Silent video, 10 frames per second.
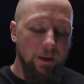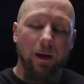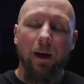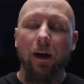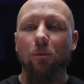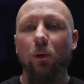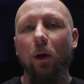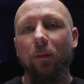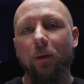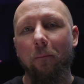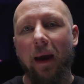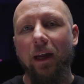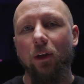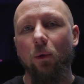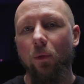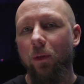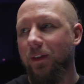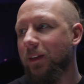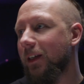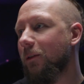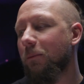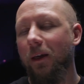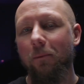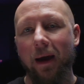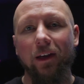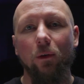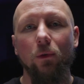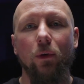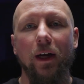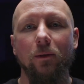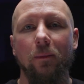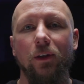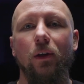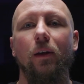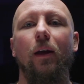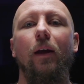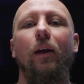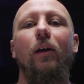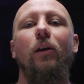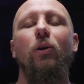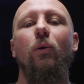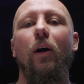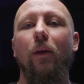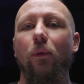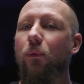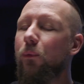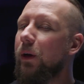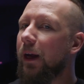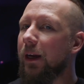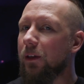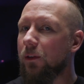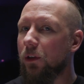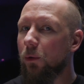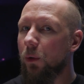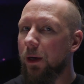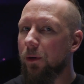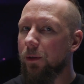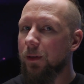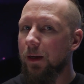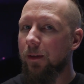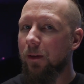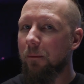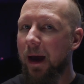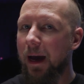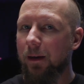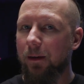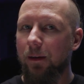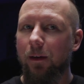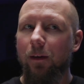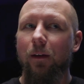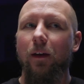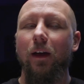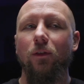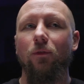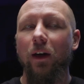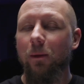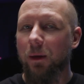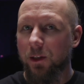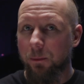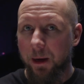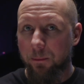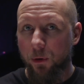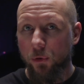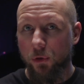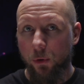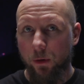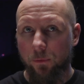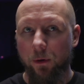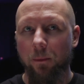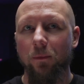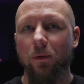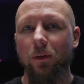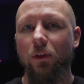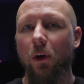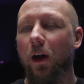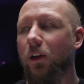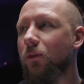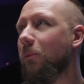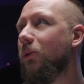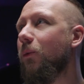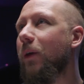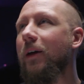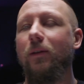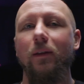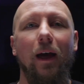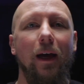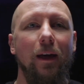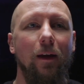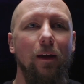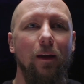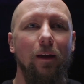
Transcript: If you got the manual, the 6-speed manual transmission, you got 392 gears in the back. It's funny because my brochure from Dodge from 2009